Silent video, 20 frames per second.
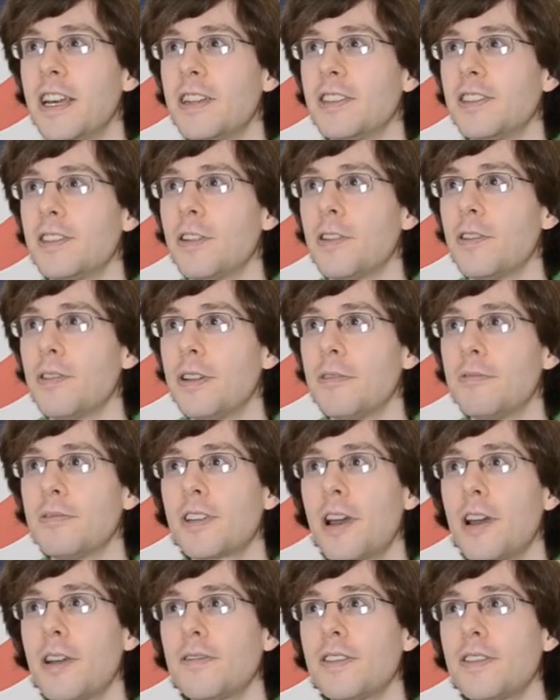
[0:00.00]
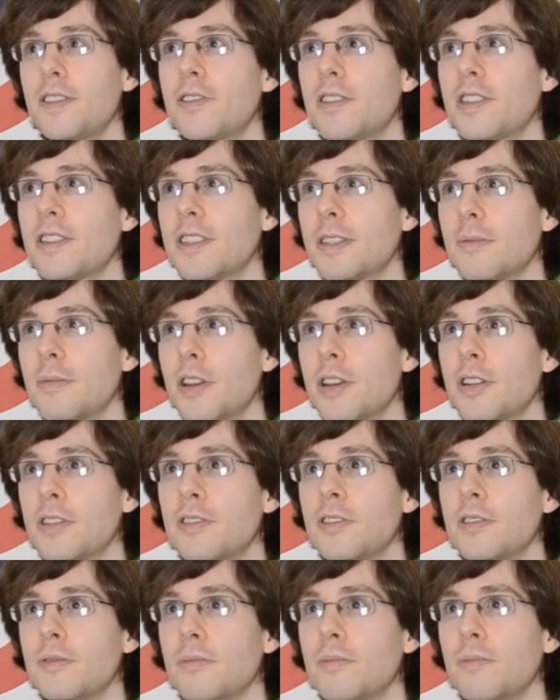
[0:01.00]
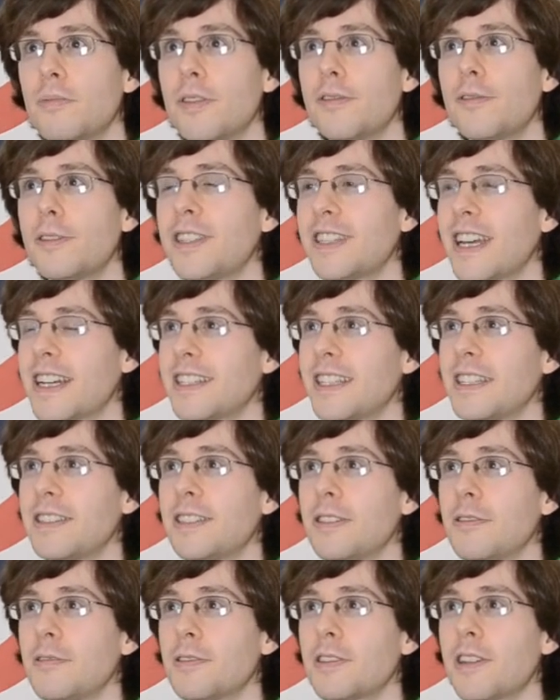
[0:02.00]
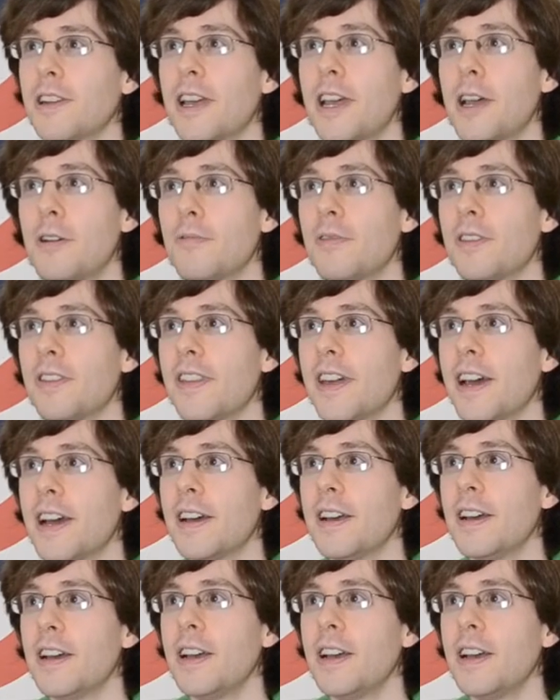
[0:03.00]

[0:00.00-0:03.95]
So it was kind of interesting because my voice acting skills kind of helped with that.